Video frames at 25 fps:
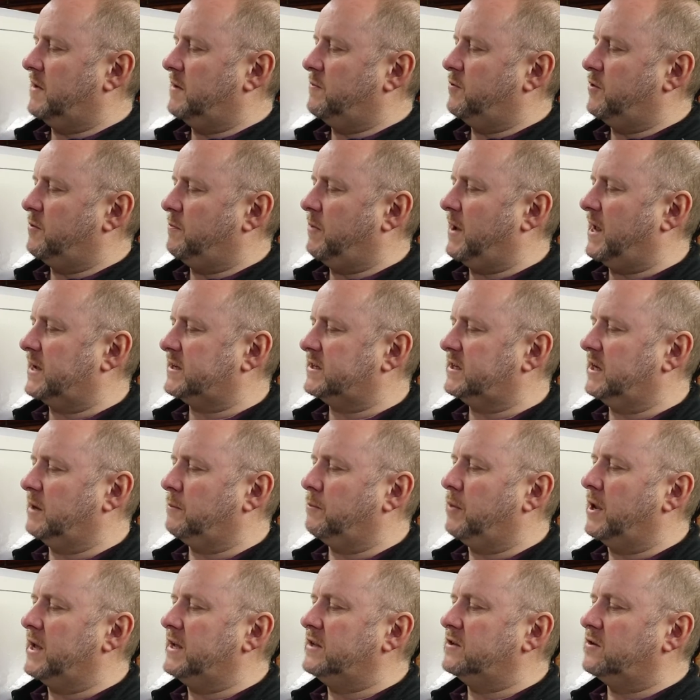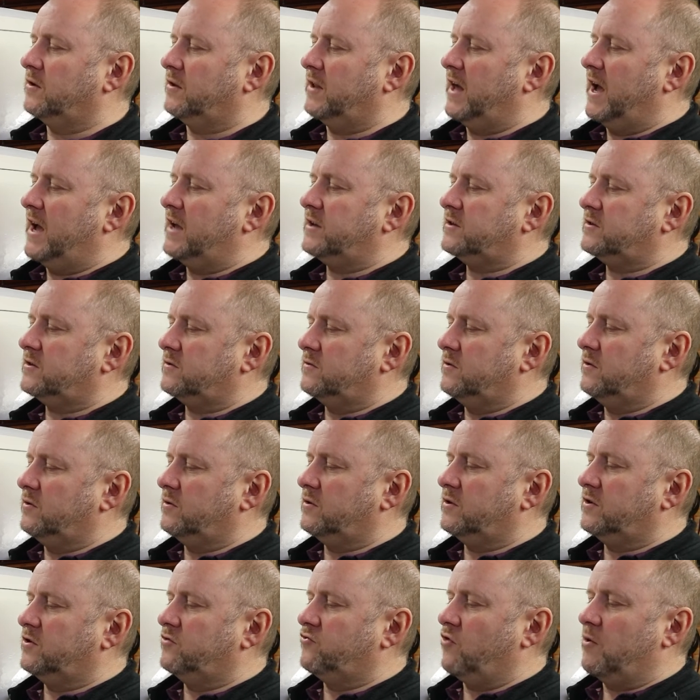I put a plastic plate on there so you
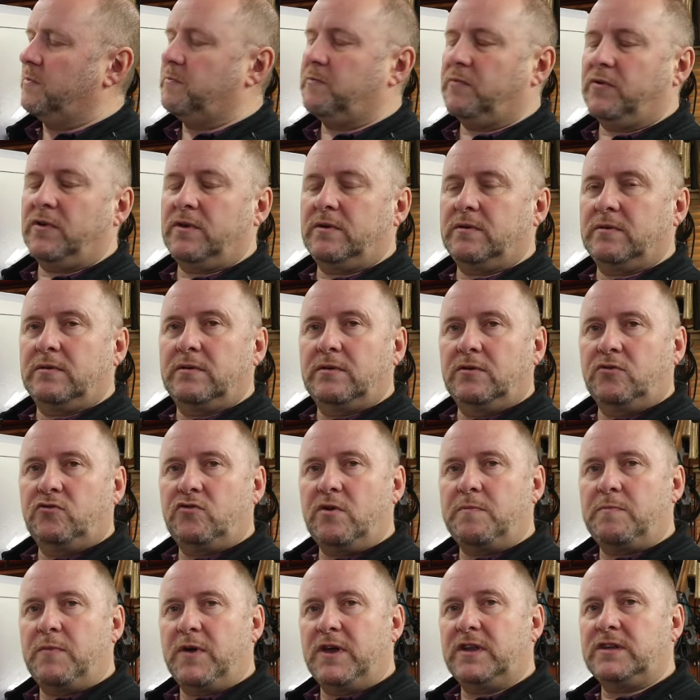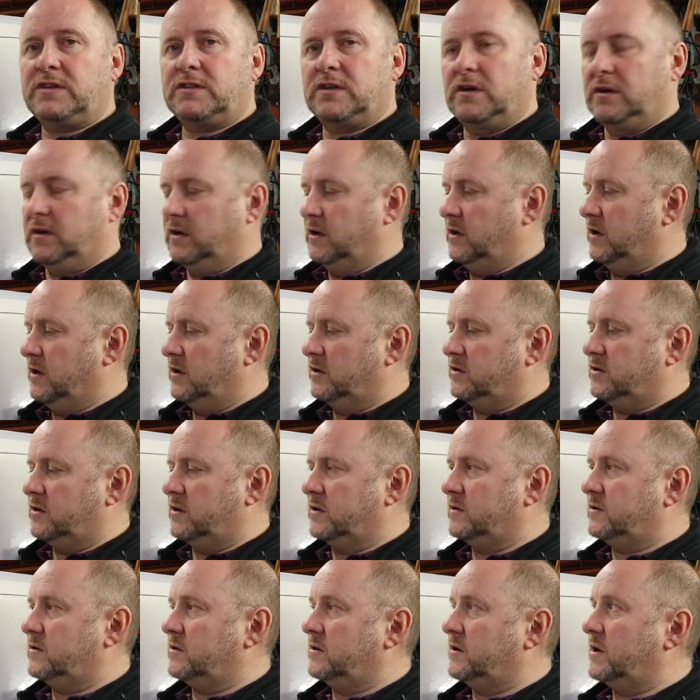could grip it
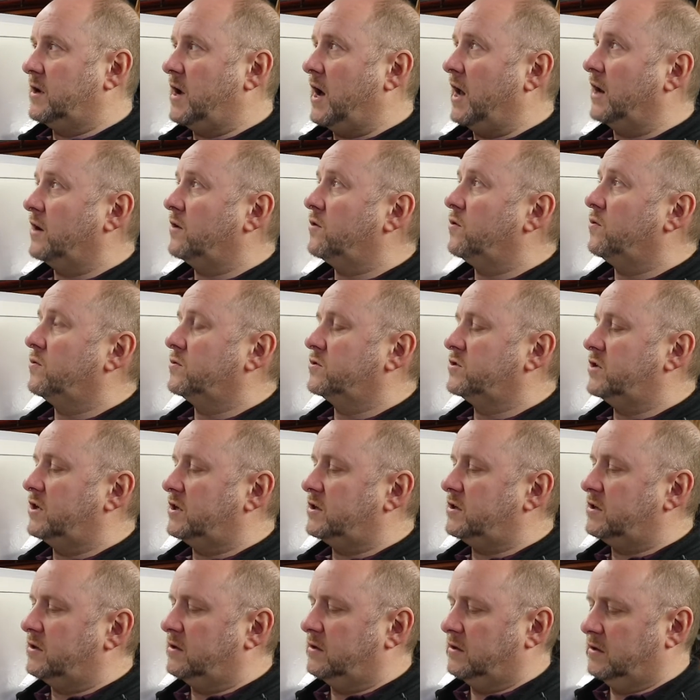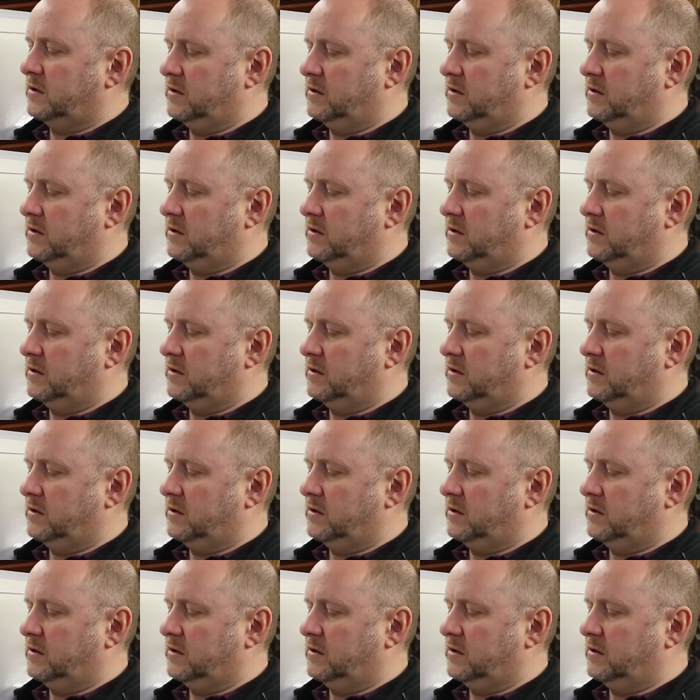to hand launch it.